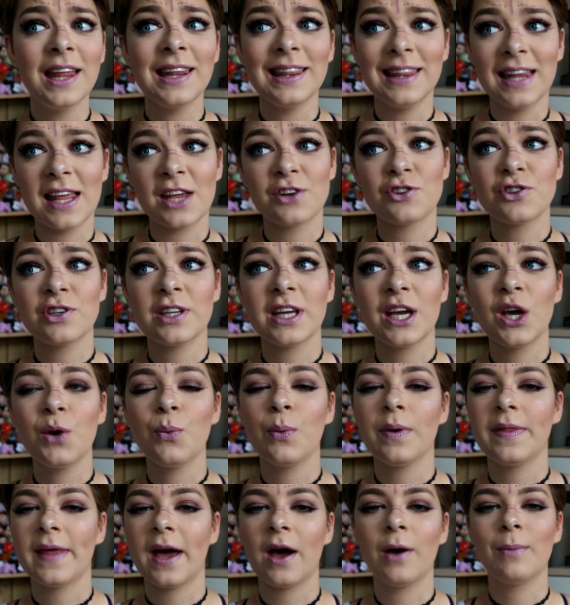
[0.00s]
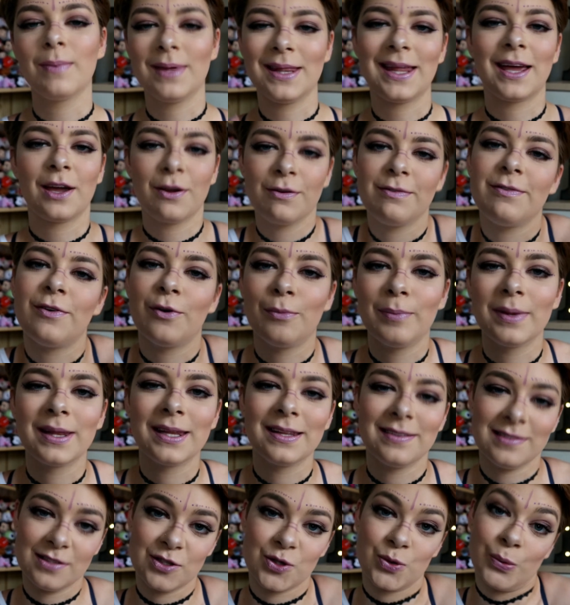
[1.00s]
literally without me like filming
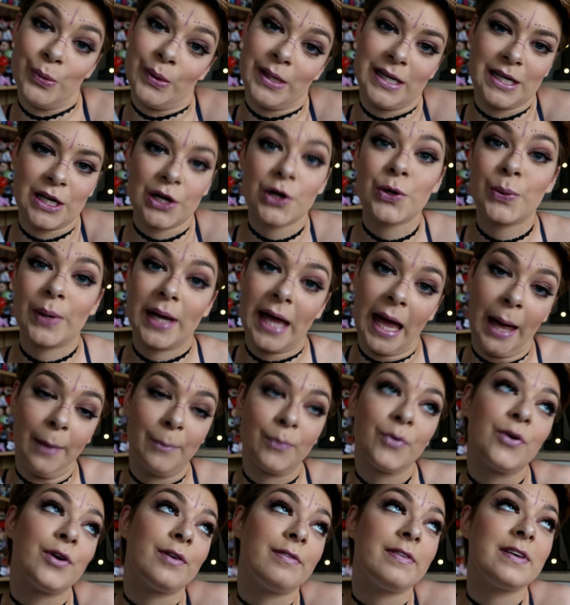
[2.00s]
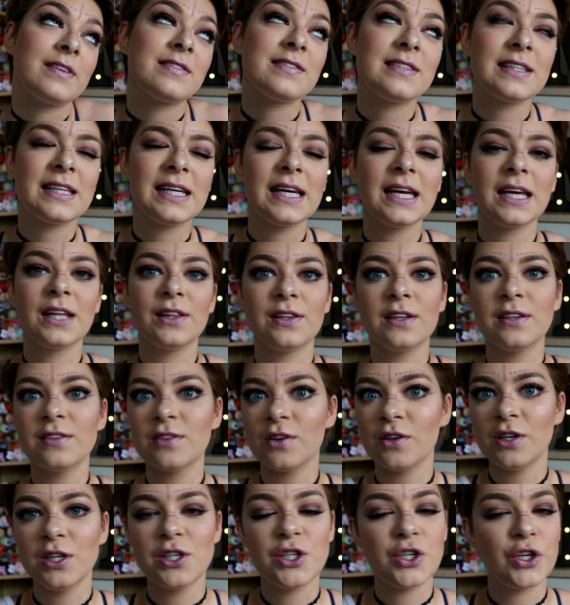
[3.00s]
this and talking to my camera obviously this
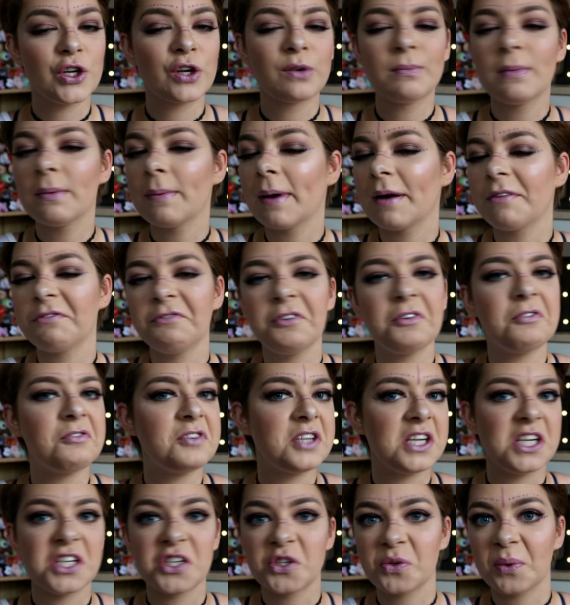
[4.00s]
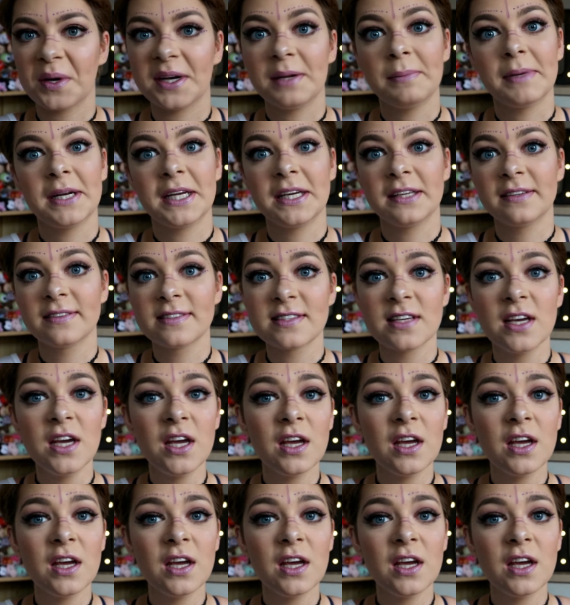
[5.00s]
only took me about 15 20 minutes